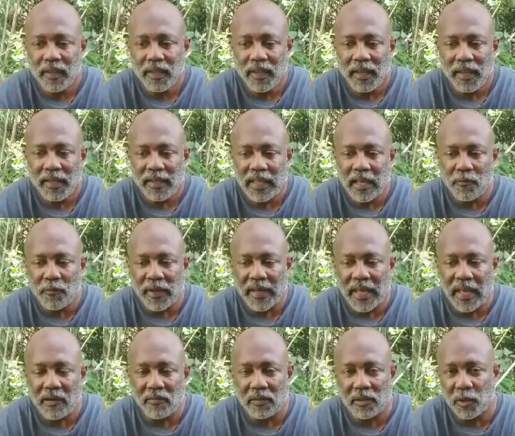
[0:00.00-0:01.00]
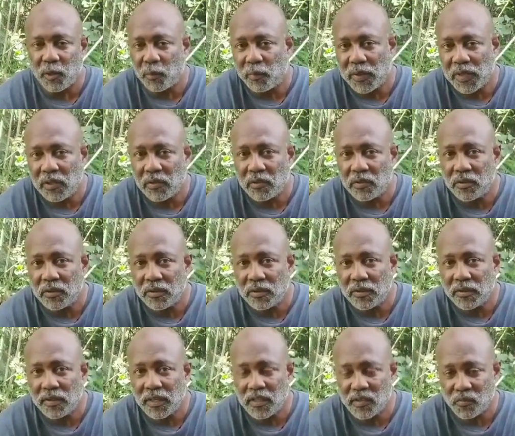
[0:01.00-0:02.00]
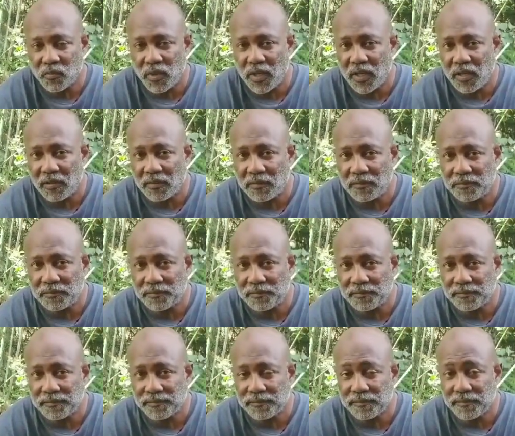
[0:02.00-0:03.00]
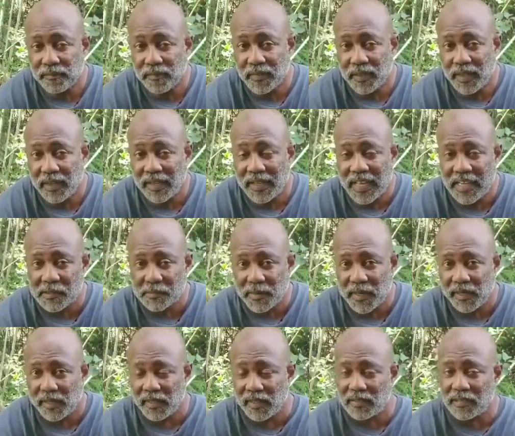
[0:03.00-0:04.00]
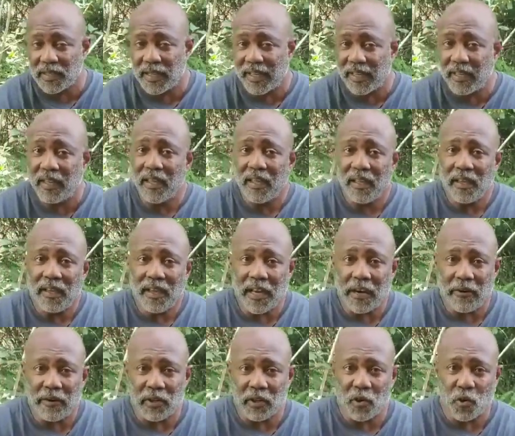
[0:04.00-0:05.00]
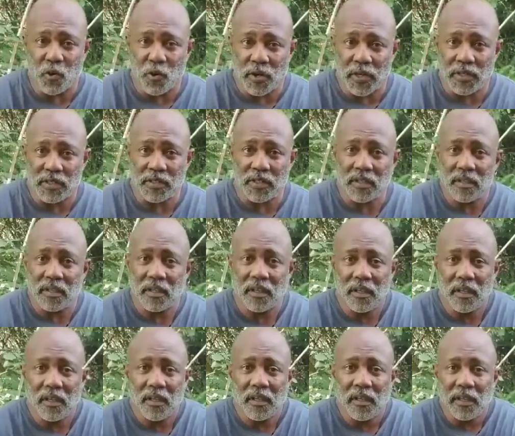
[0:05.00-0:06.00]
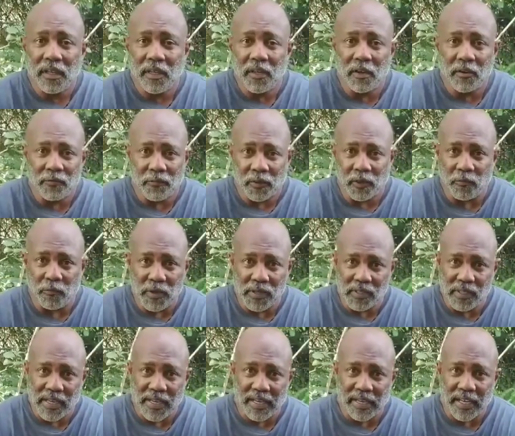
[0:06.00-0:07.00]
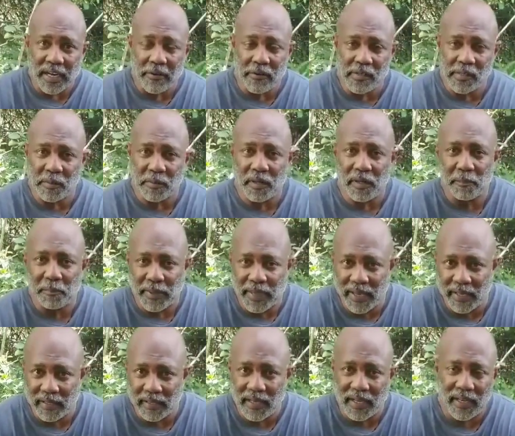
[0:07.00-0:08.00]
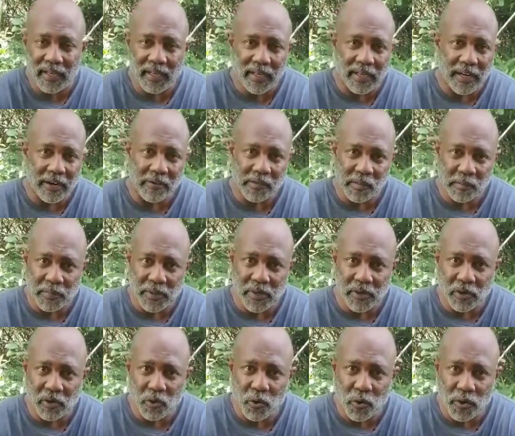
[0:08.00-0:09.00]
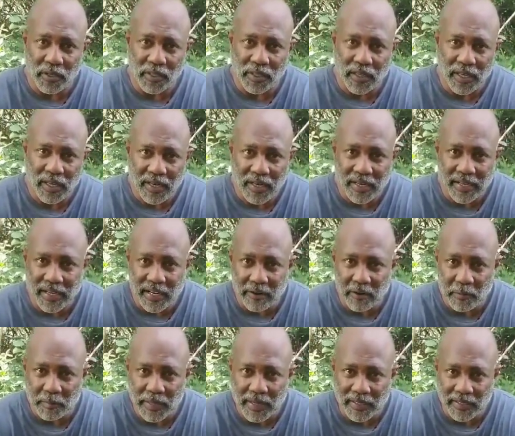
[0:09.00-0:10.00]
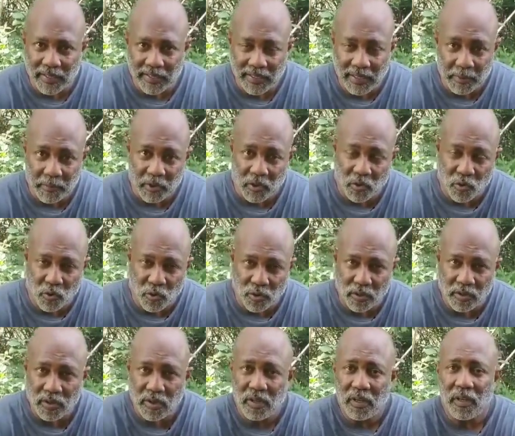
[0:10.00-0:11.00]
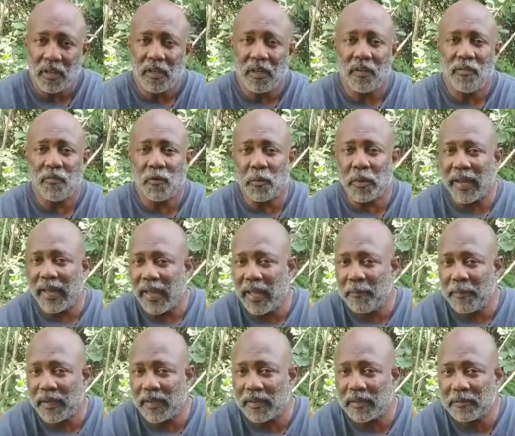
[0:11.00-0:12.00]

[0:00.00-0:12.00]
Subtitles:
And that way I have a little pillow as well. And last but not least, I carry the cordage. For the Ridgeline, I carry a bank line, I carry some paracord, and I carry my Dyneema cord for my hammock.